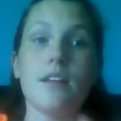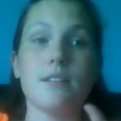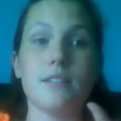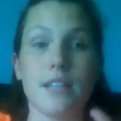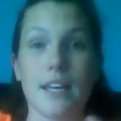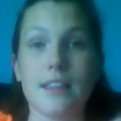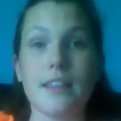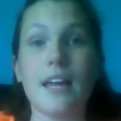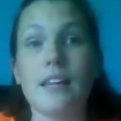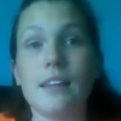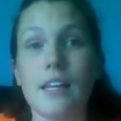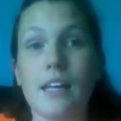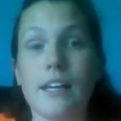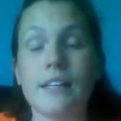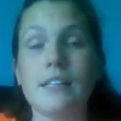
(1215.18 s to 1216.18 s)
Take that
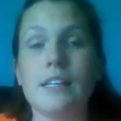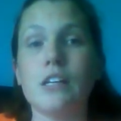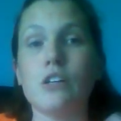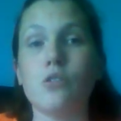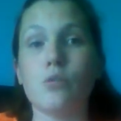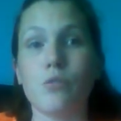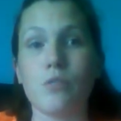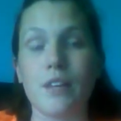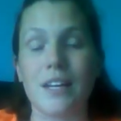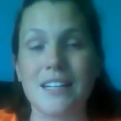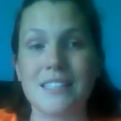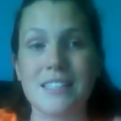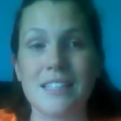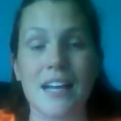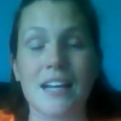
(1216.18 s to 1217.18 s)
line and go through that
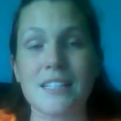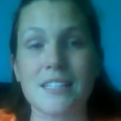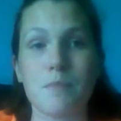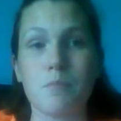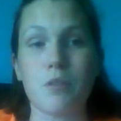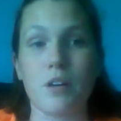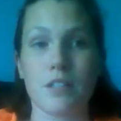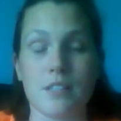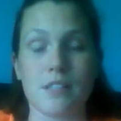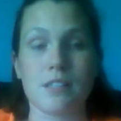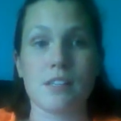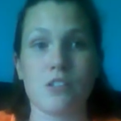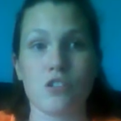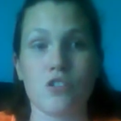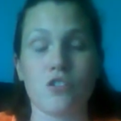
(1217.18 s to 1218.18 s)
exact same process
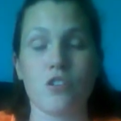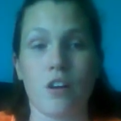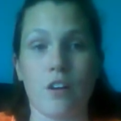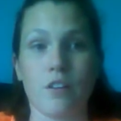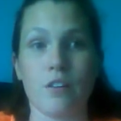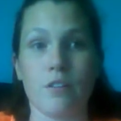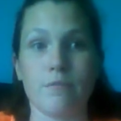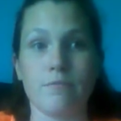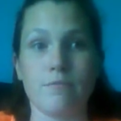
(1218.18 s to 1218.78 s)
I just taught you.